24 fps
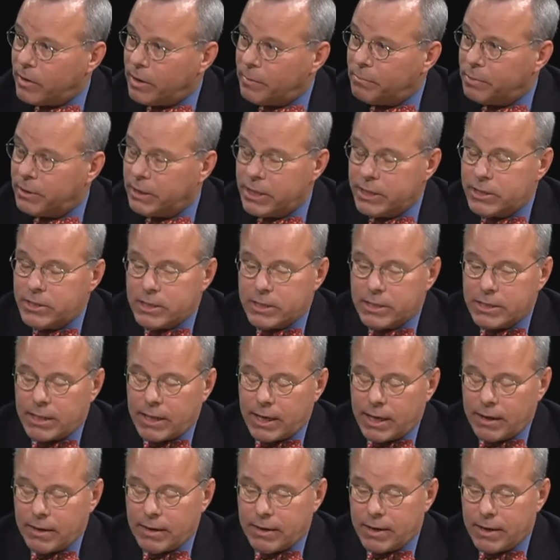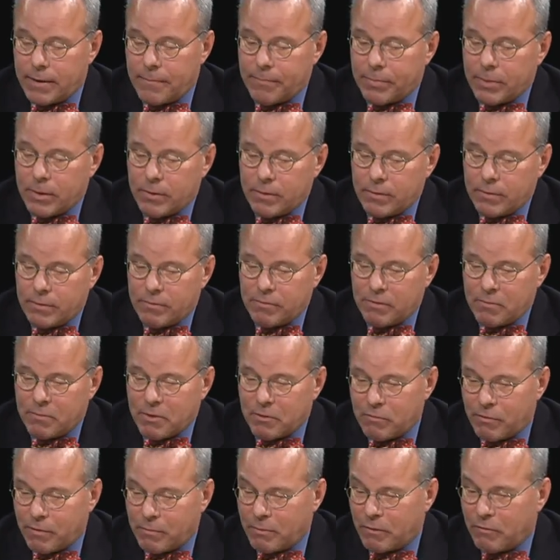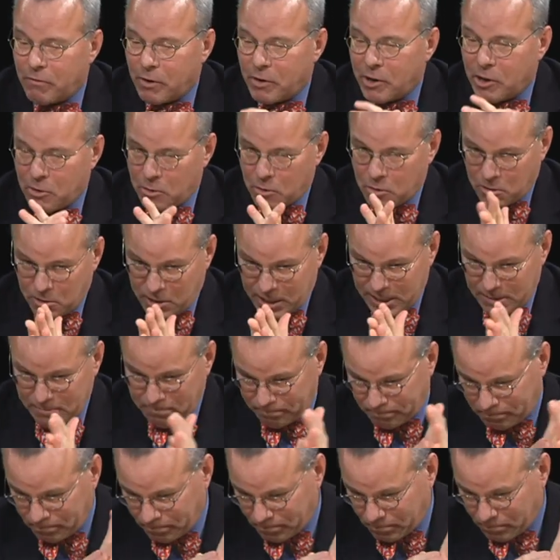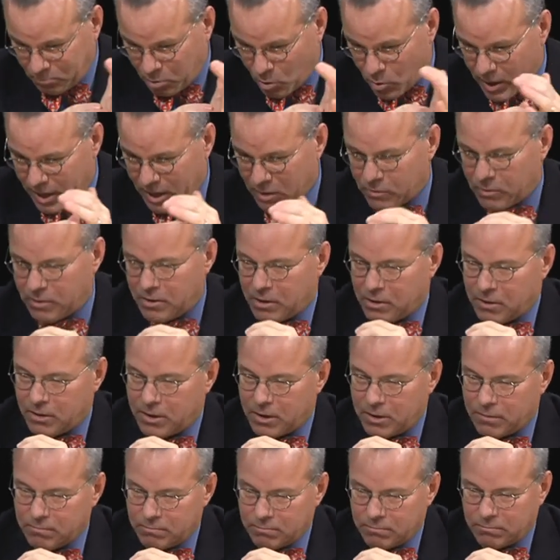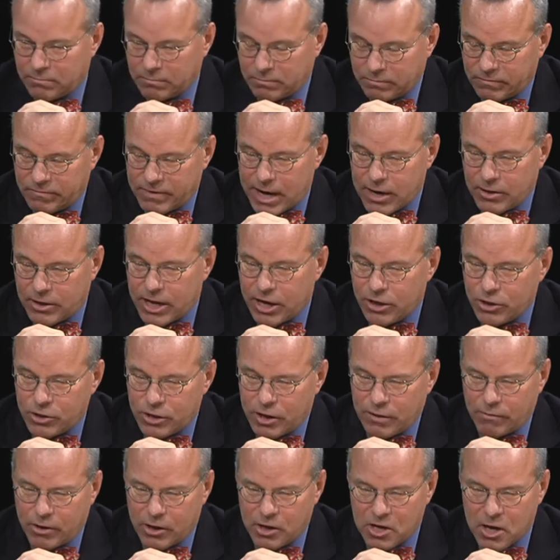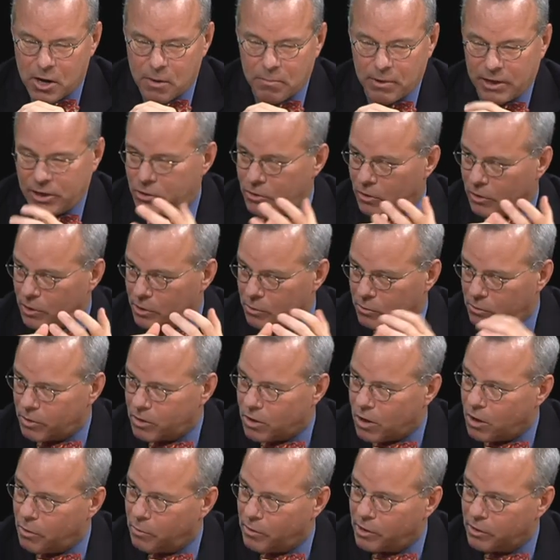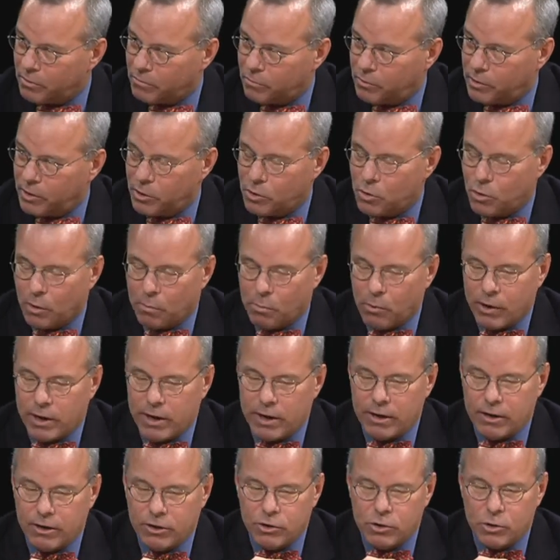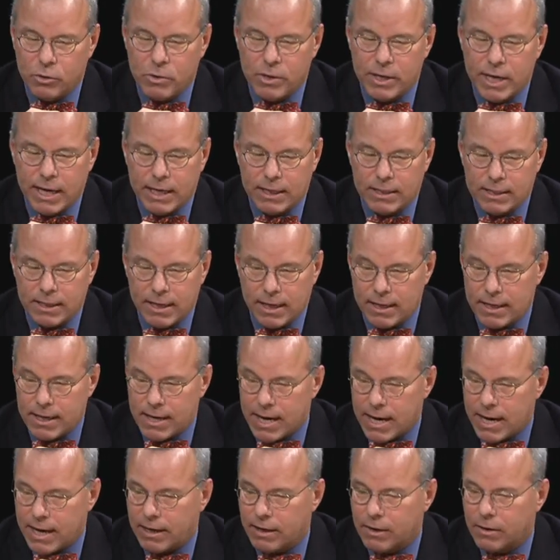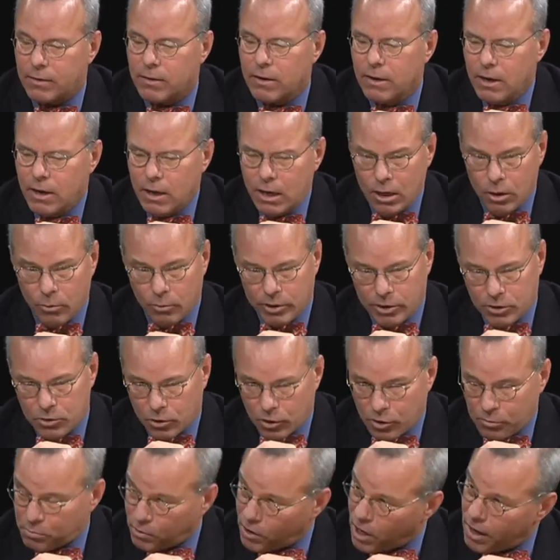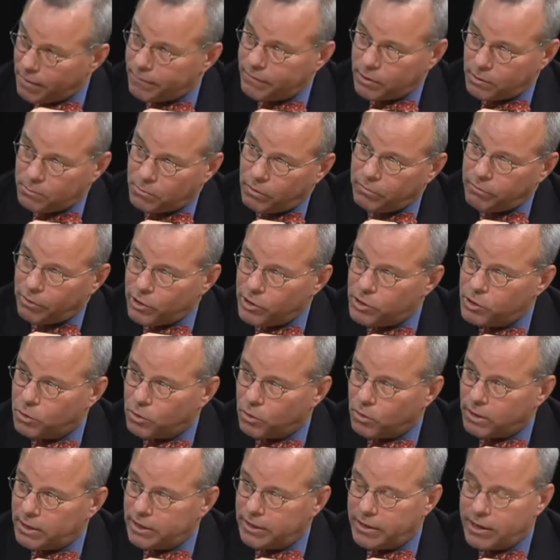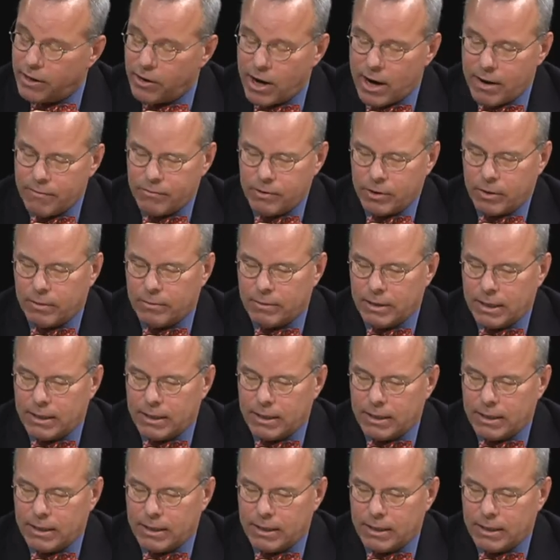I'm pleased to say, from a very early point within the foundation of our company, Turney, you recall we incorporated in 2009 and we turned profitable very shortly thereafter.